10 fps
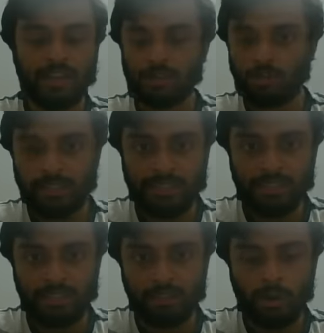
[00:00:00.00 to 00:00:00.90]
So
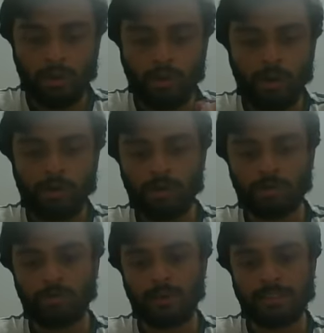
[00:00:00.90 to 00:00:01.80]
tennis court
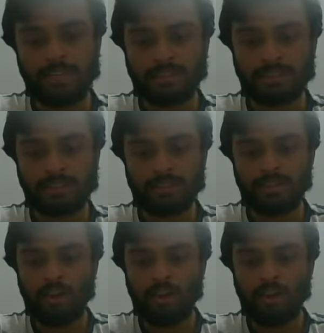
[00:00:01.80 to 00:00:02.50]
oath was like this: